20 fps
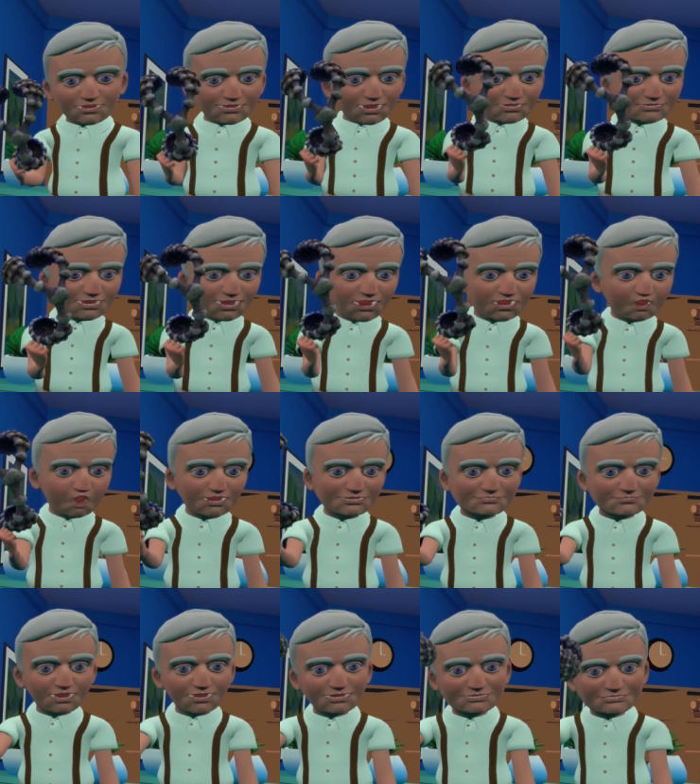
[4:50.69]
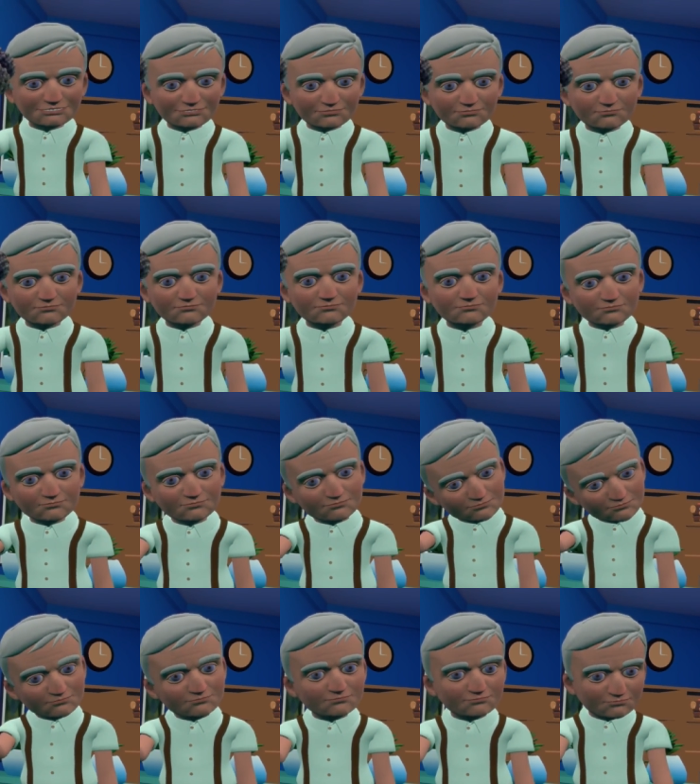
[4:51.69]
was this. Now,
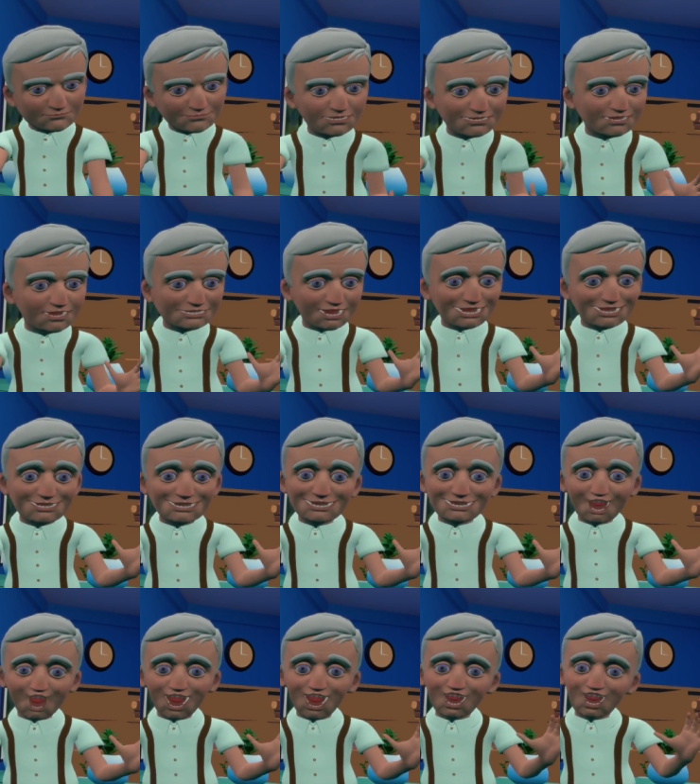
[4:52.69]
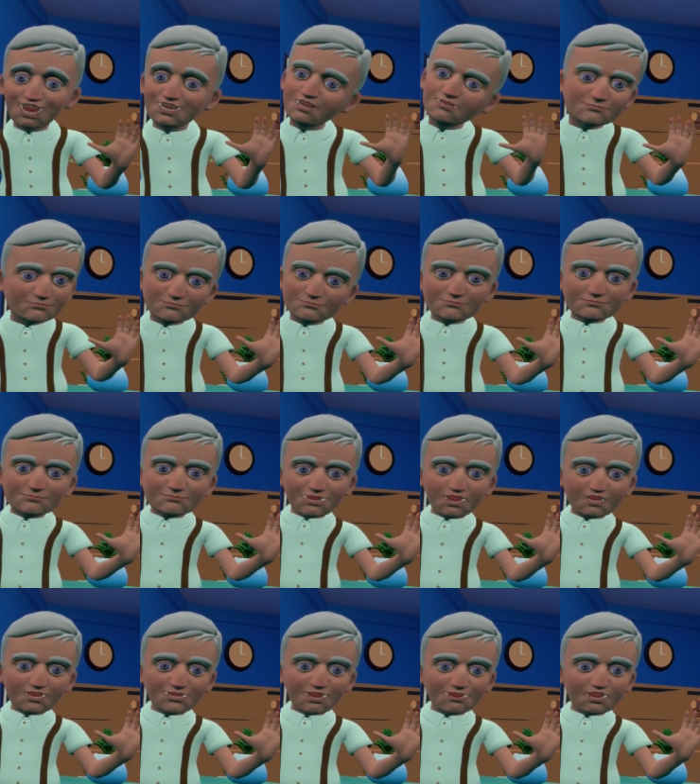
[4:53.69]
this is called, the label
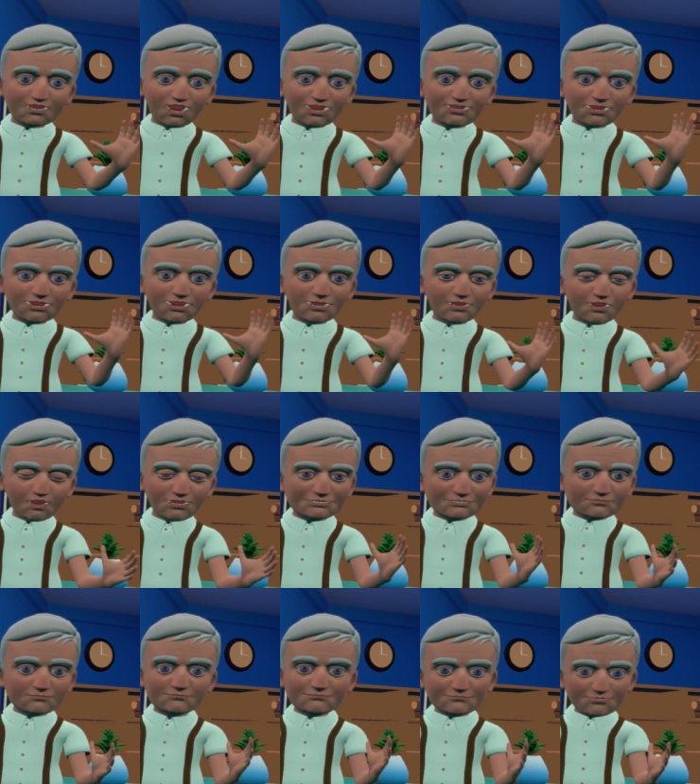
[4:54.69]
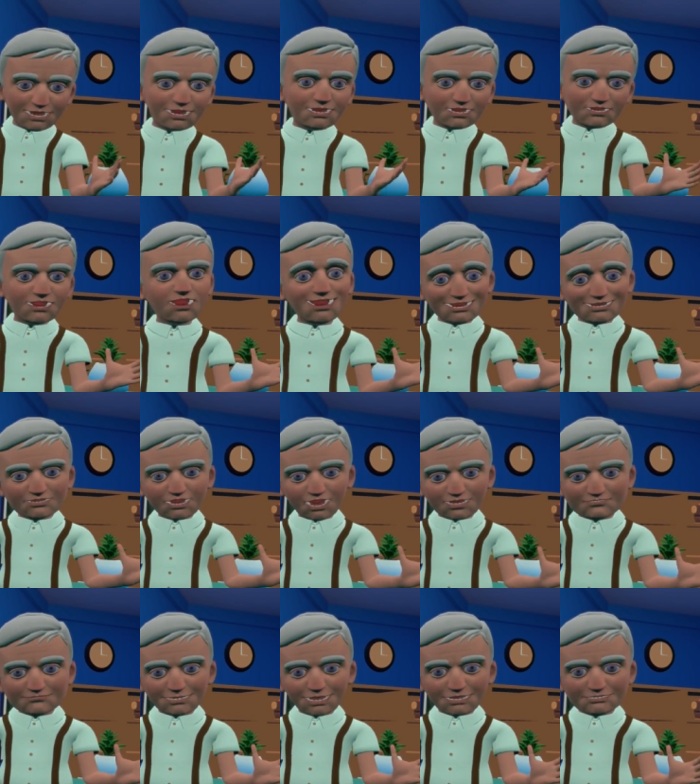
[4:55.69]
of it is ba uh, plant
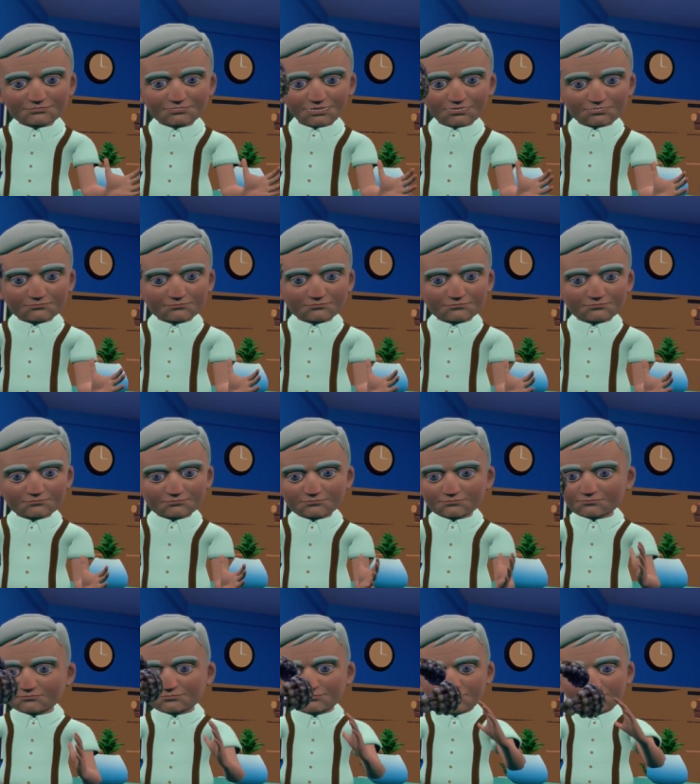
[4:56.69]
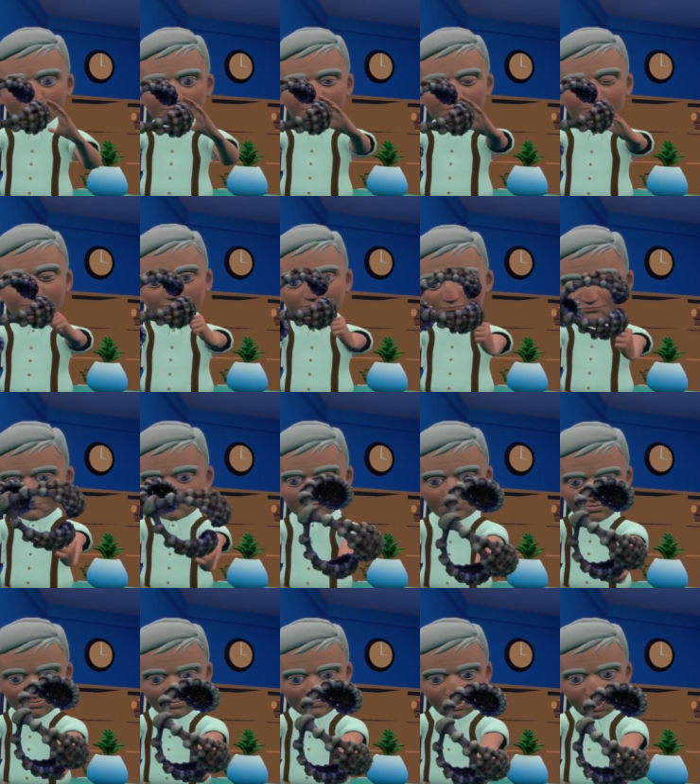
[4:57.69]
basket. But as I was,
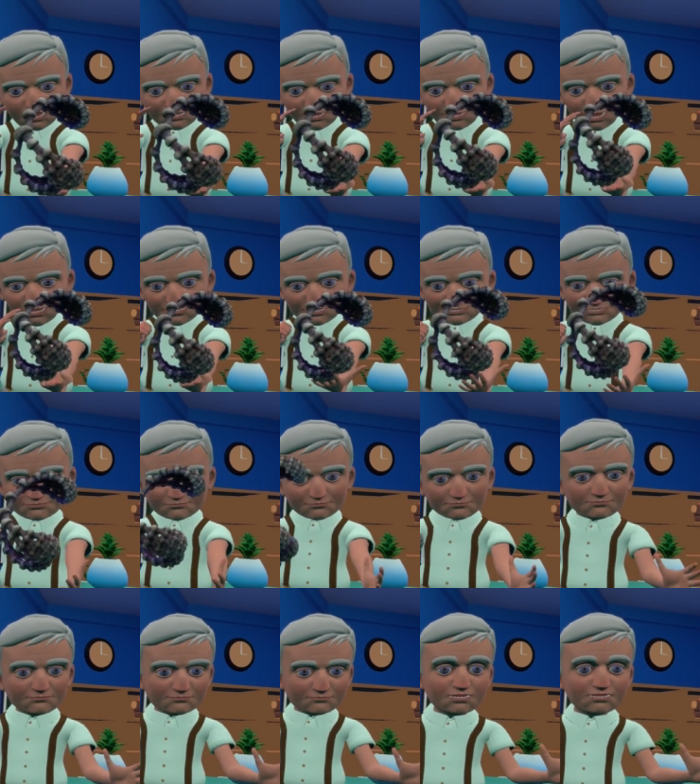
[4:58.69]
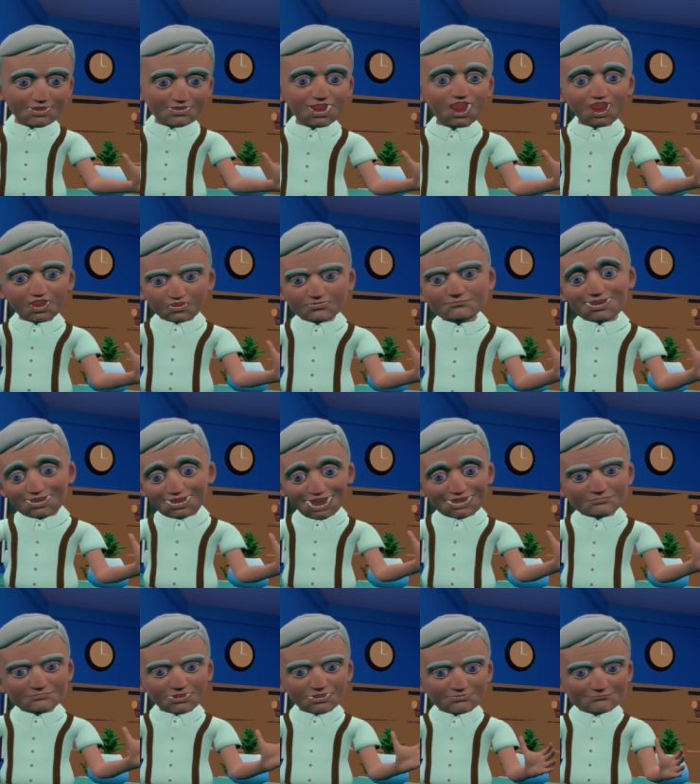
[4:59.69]
I was, you know, experimenting
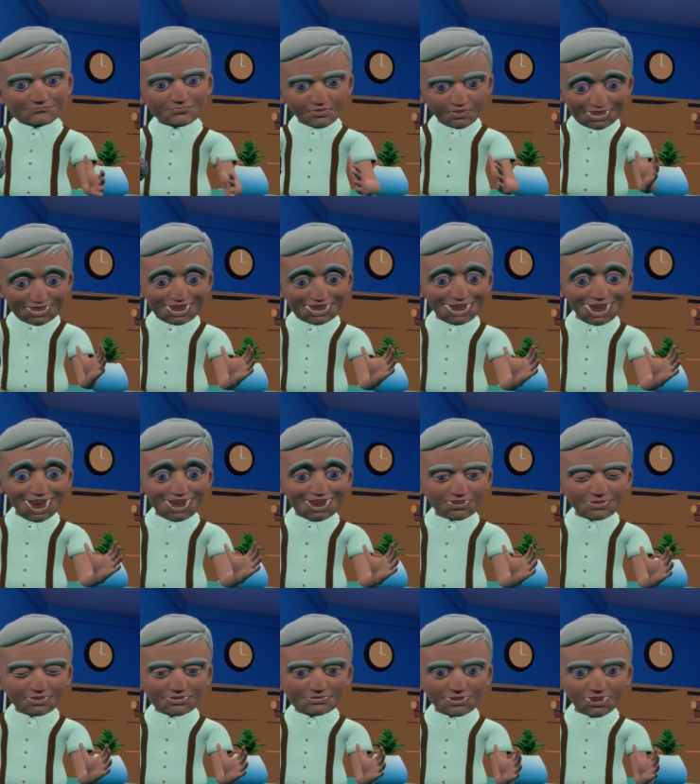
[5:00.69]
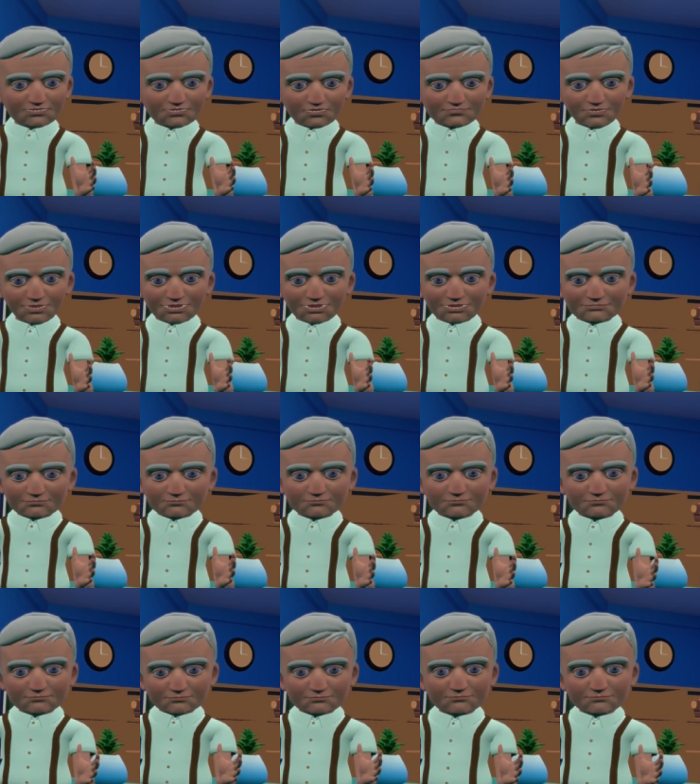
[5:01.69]
yesterday, playing around in here, and
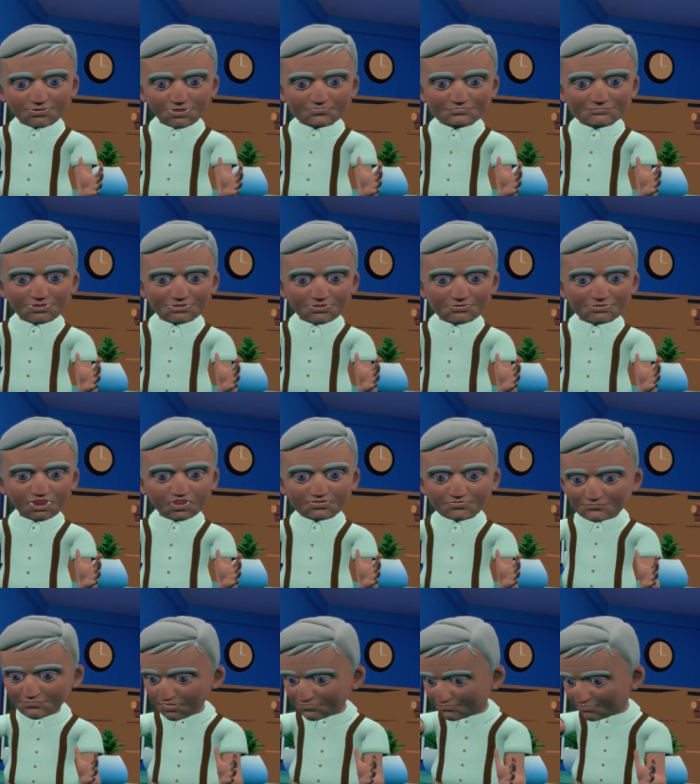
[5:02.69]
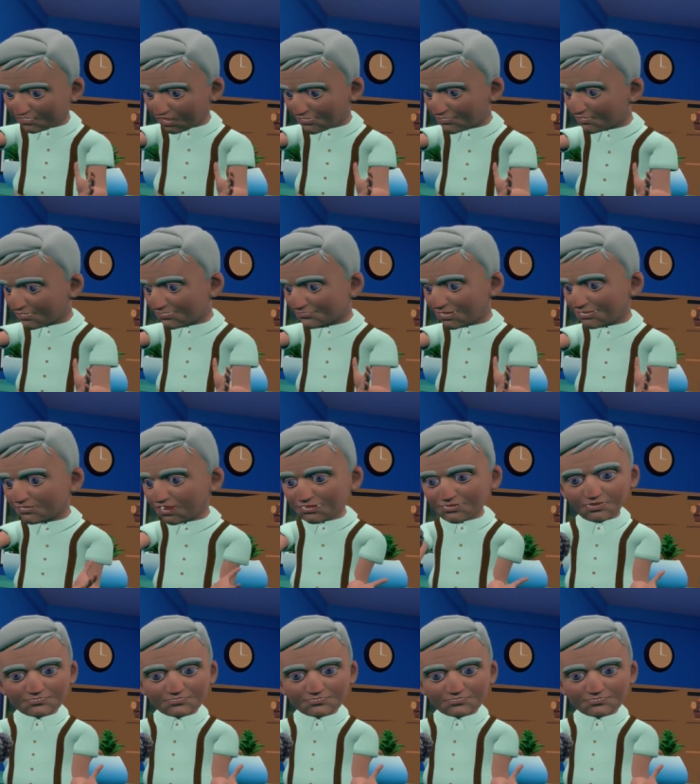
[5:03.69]
started holding it and looking at it, I thought, you know,